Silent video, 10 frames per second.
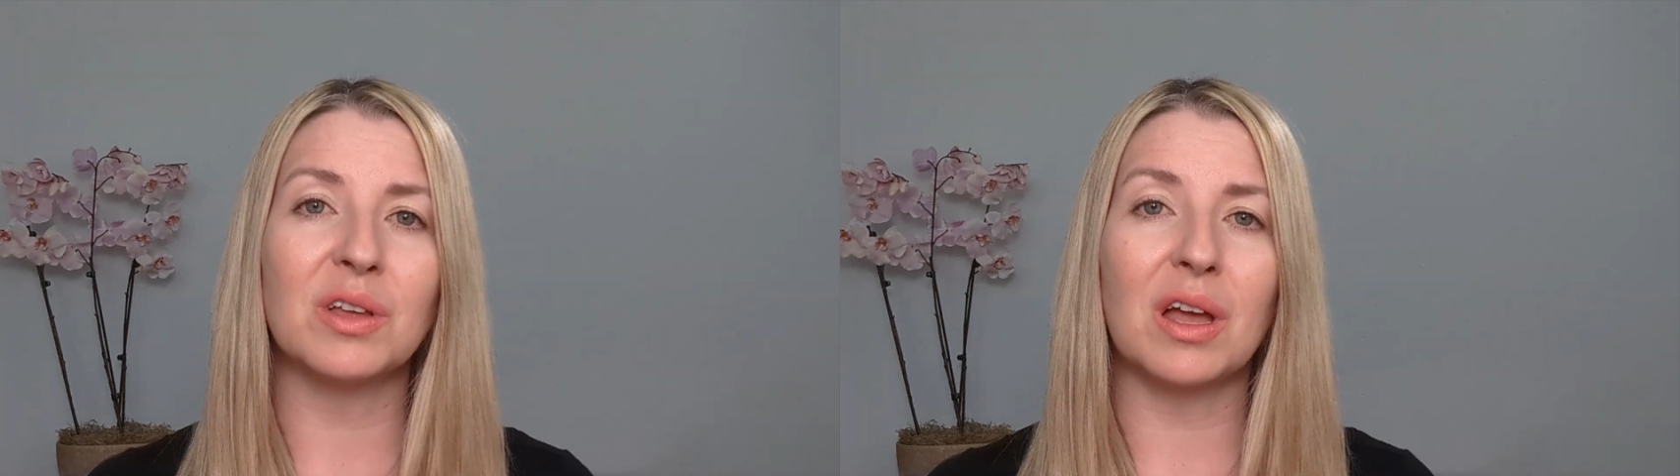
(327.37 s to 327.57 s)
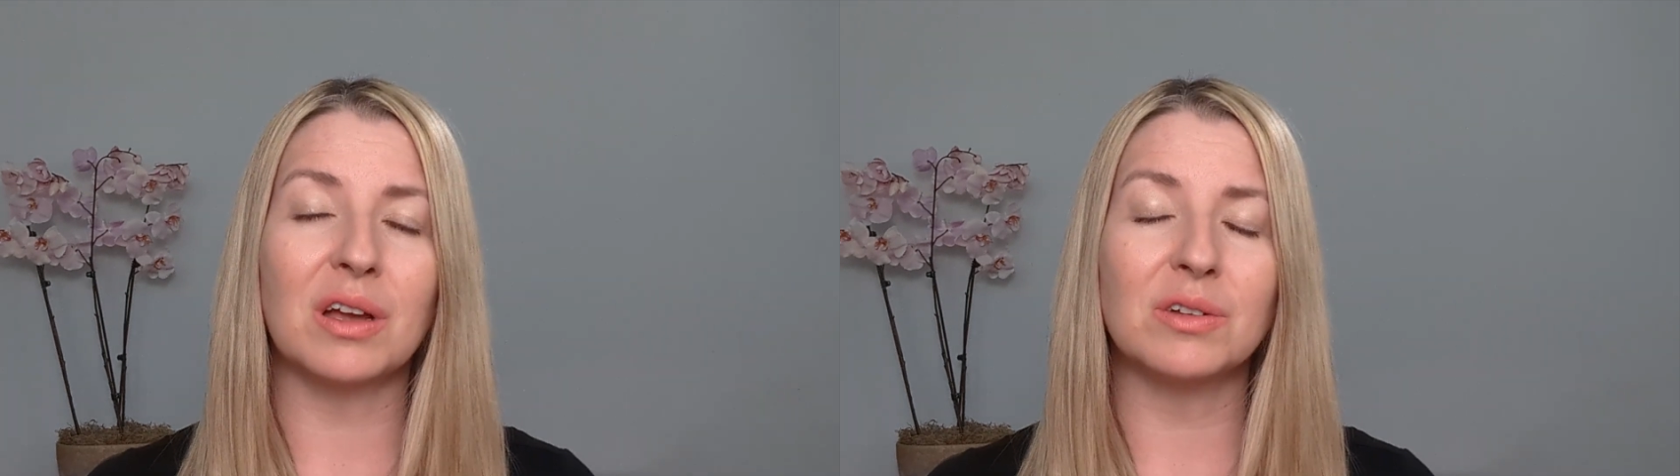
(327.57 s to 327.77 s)

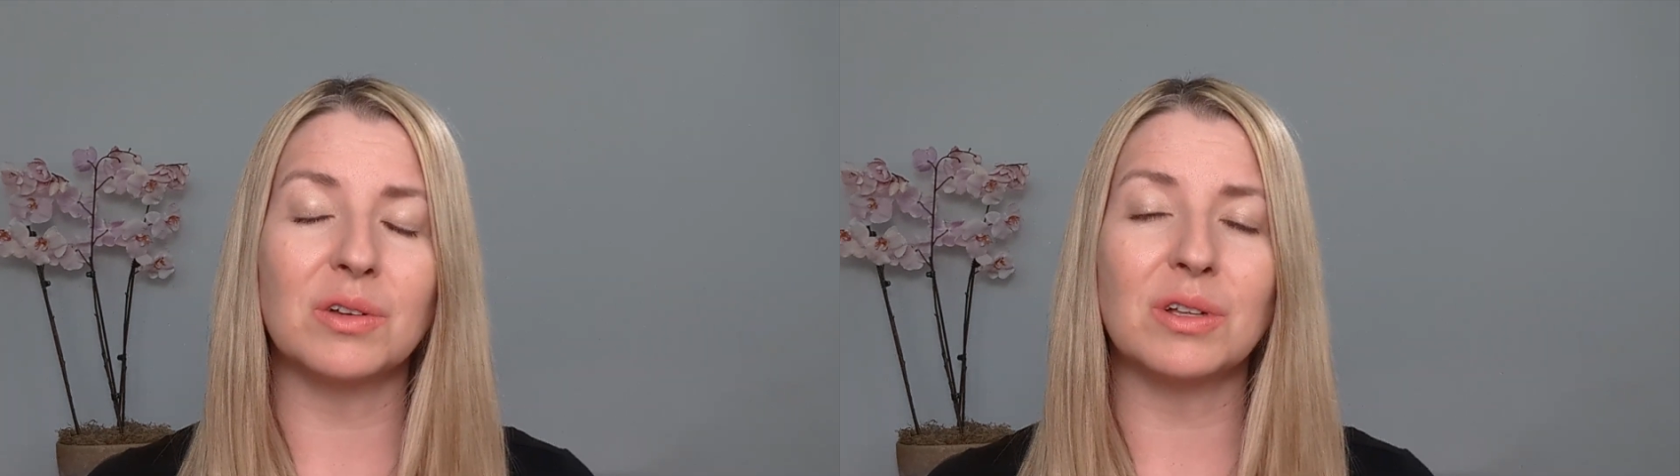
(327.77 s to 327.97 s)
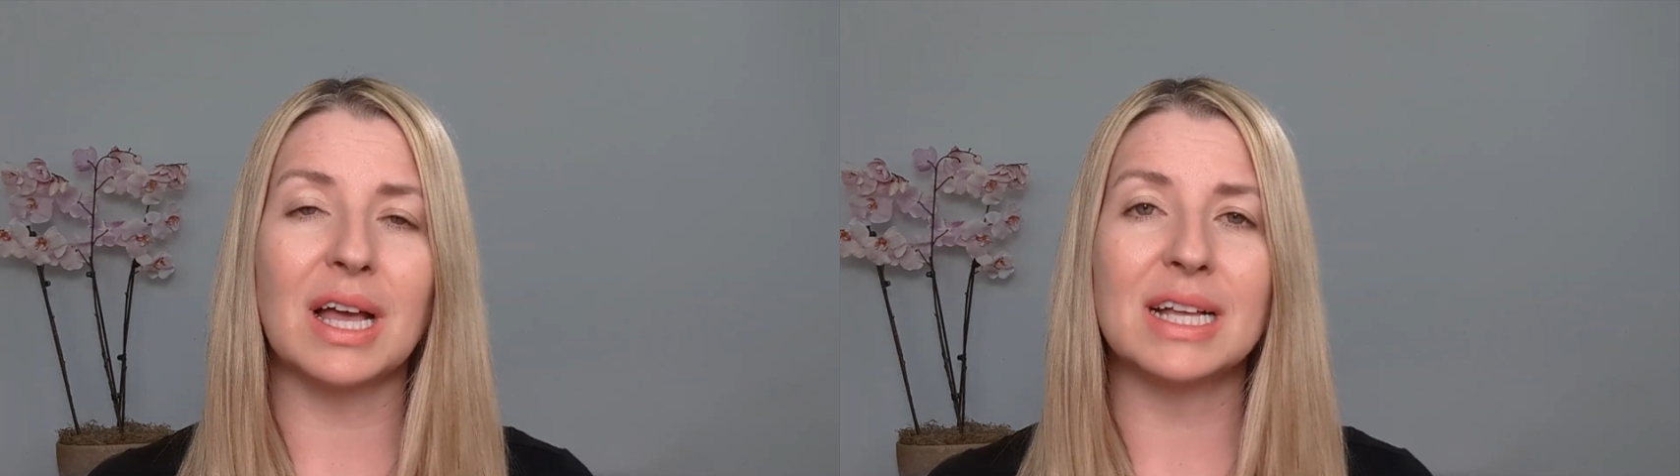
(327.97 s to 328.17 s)
on
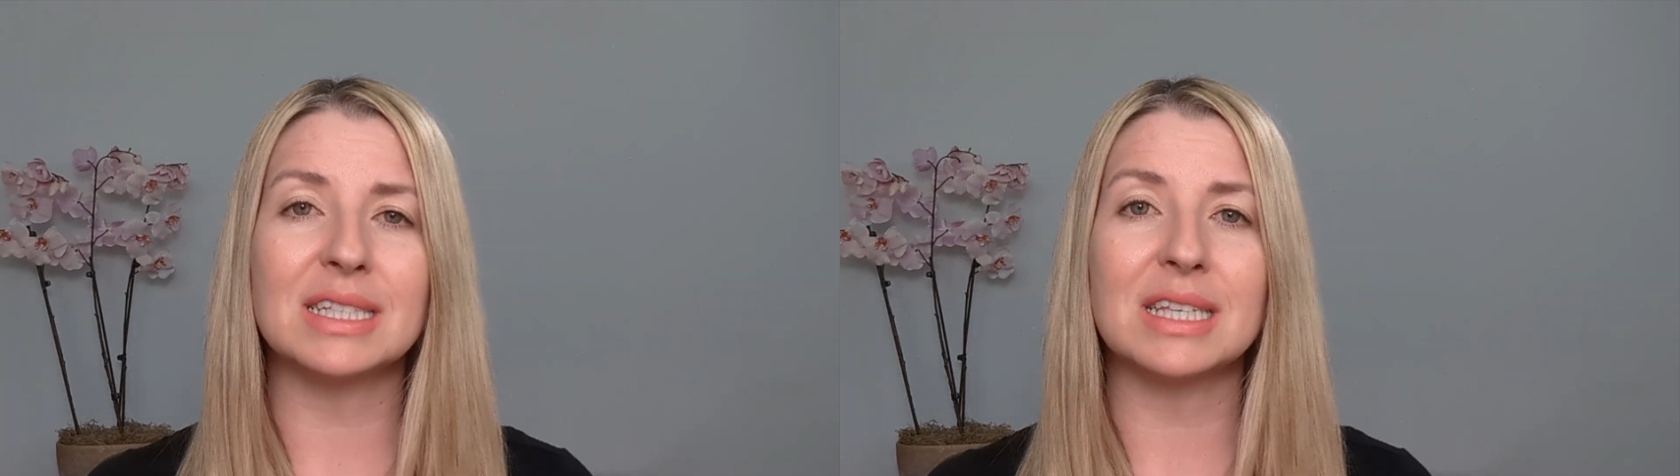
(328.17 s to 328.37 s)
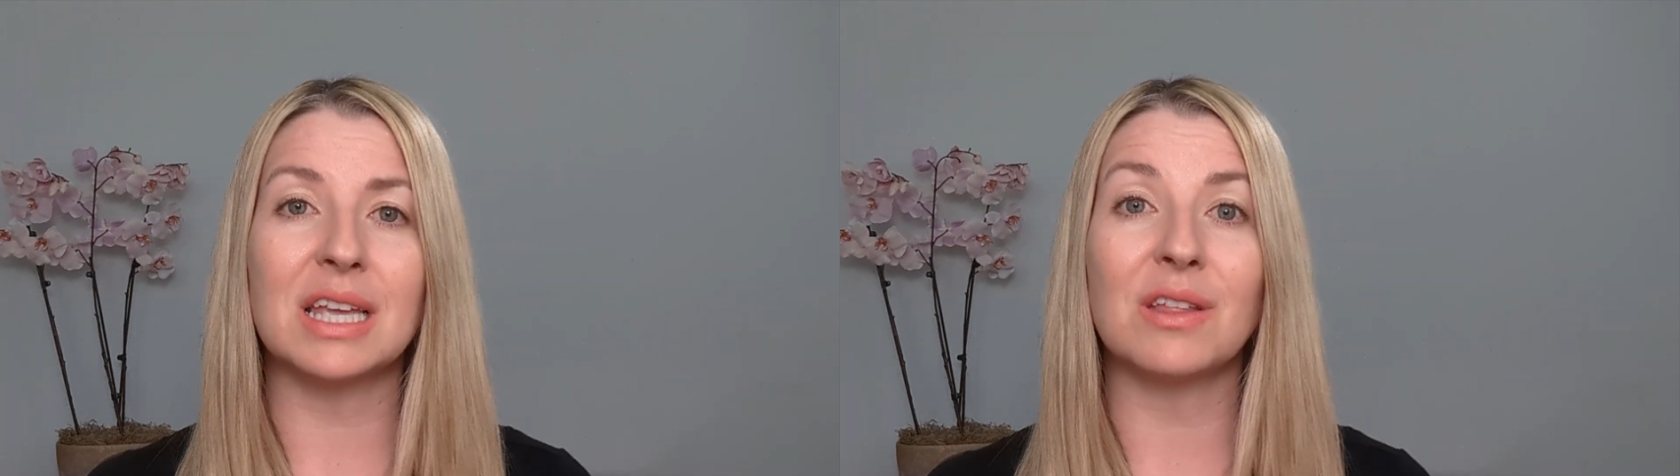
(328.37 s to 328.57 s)
Google
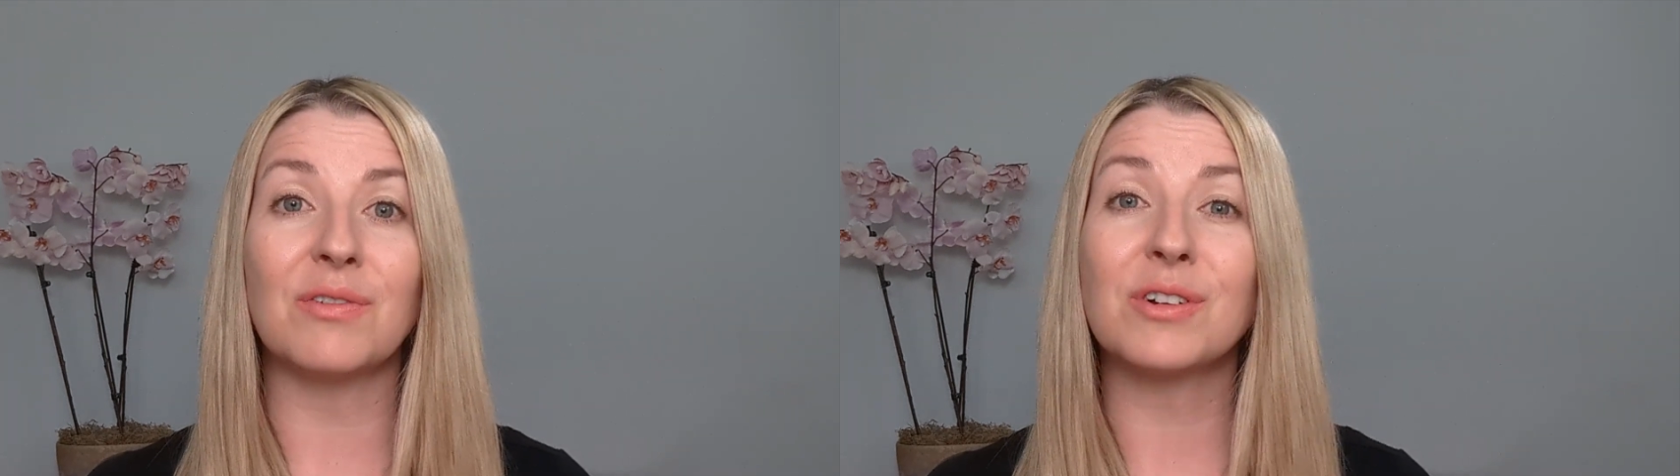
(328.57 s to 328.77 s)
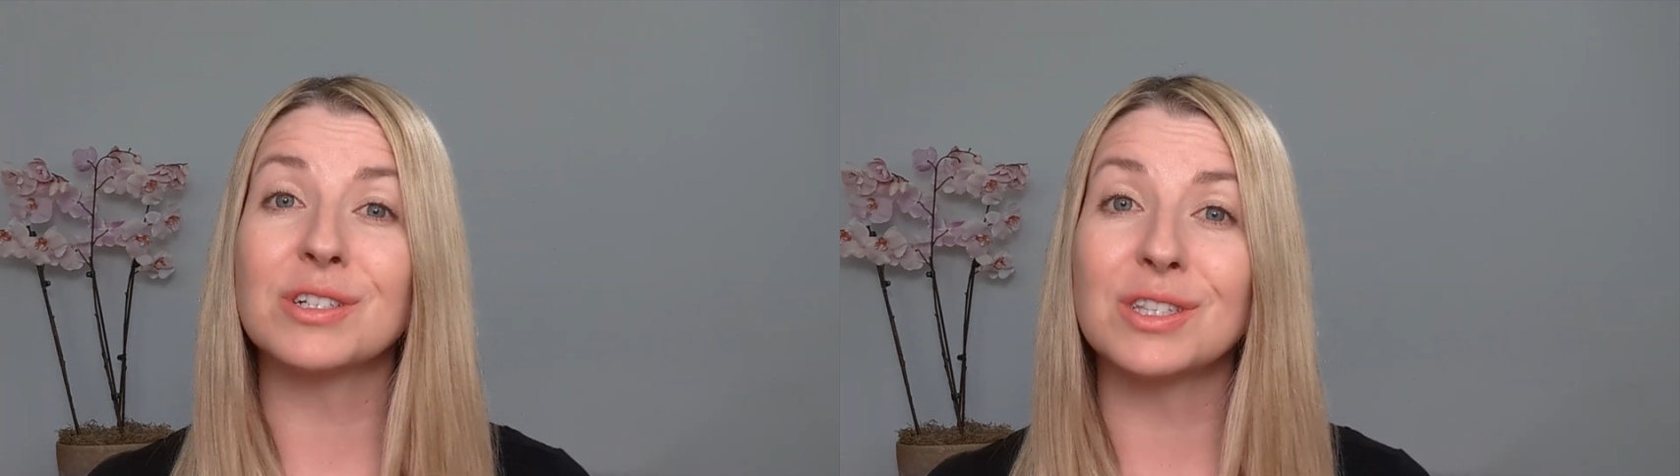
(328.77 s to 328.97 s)
Ads in the
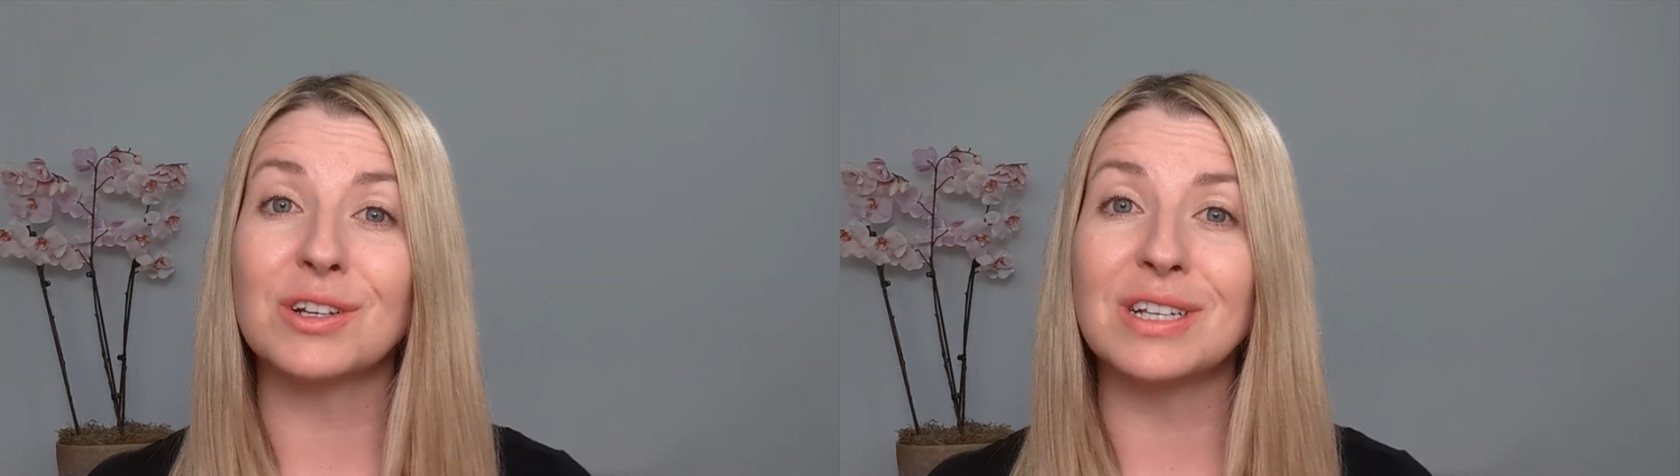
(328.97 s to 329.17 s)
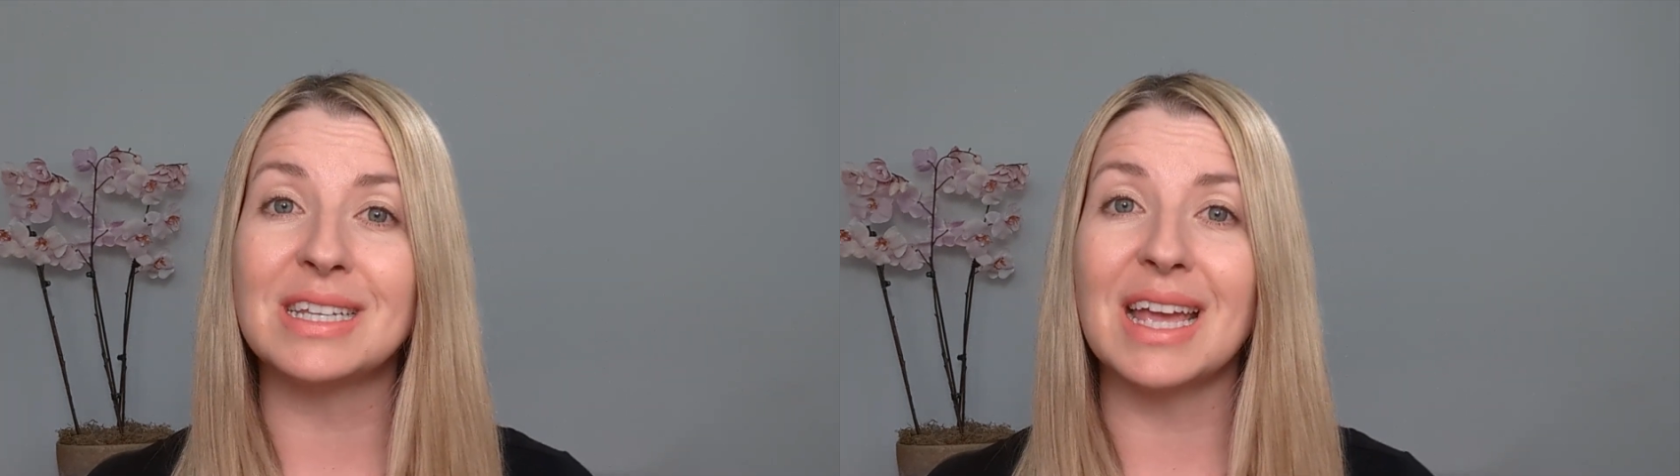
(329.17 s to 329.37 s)
first
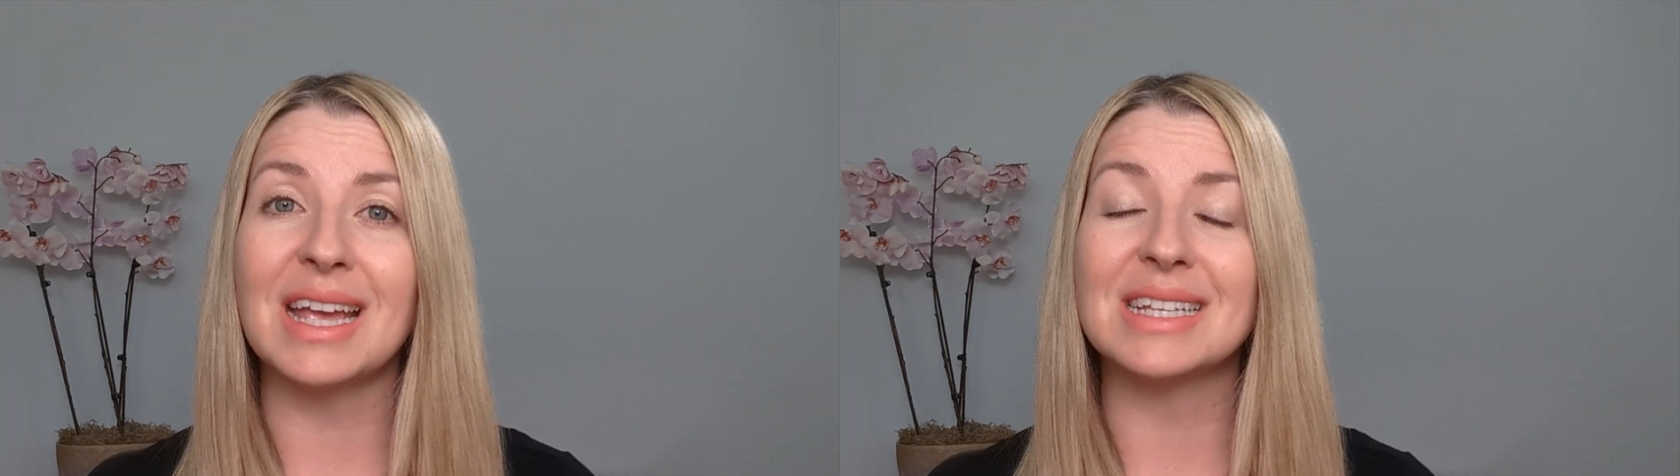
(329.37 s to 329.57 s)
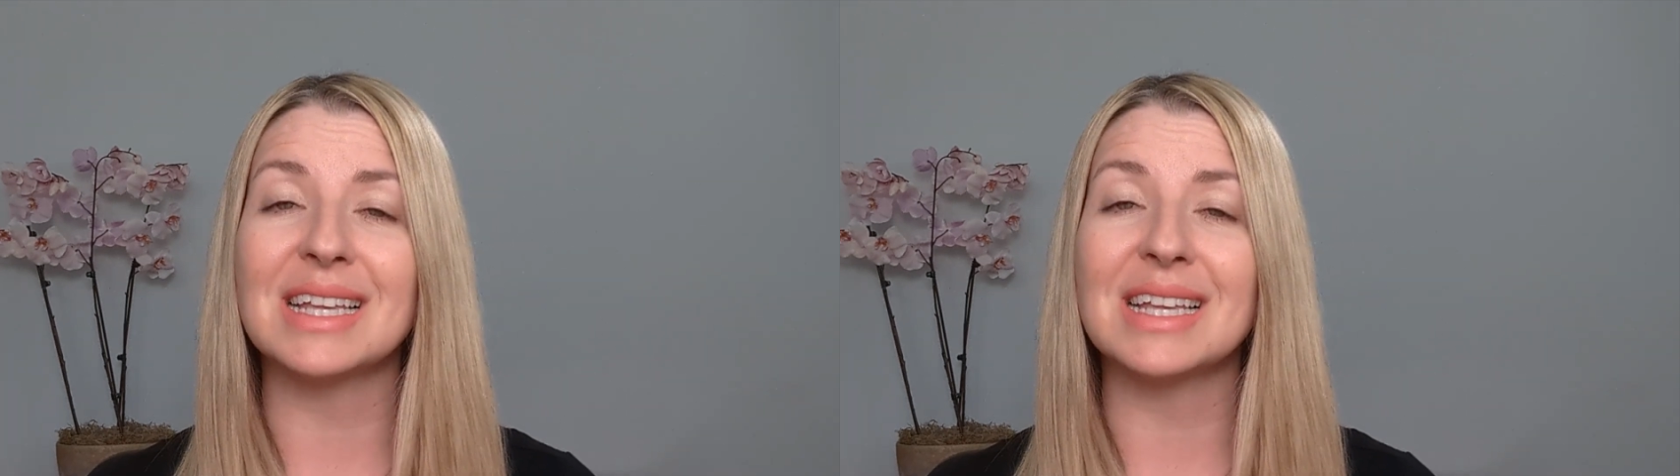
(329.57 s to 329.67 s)
30 days.